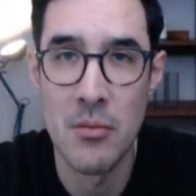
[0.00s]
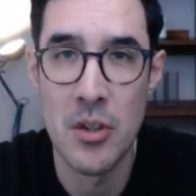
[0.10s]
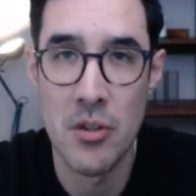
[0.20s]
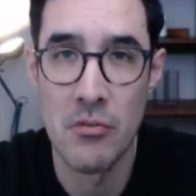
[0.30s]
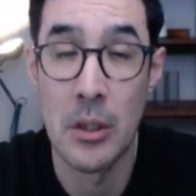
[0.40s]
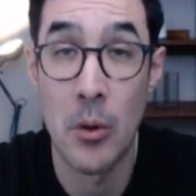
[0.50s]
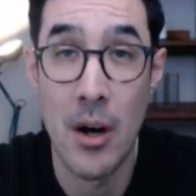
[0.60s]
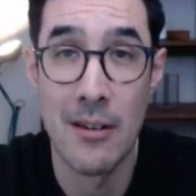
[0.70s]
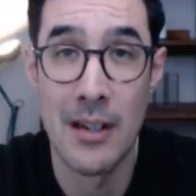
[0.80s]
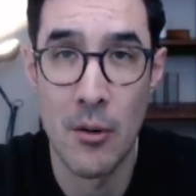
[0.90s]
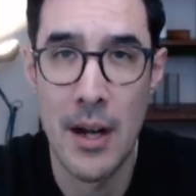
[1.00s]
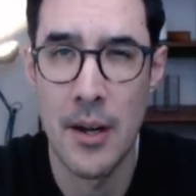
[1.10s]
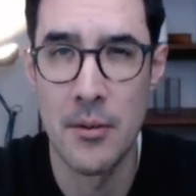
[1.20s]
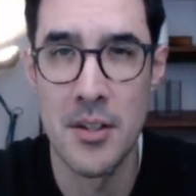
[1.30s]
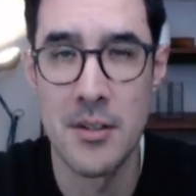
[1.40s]
which is requiring quite
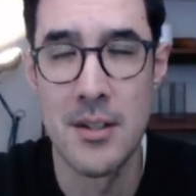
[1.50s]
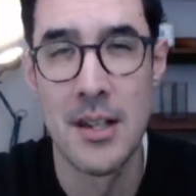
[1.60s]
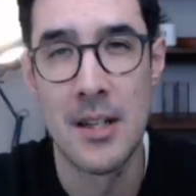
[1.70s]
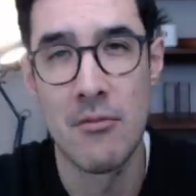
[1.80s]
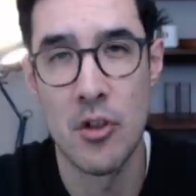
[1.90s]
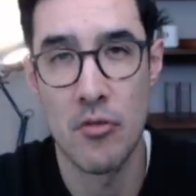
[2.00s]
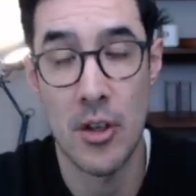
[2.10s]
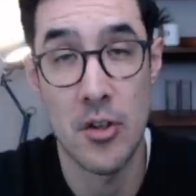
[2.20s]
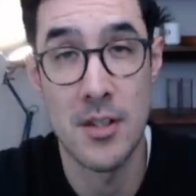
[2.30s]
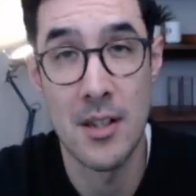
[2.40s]
onerous restrictions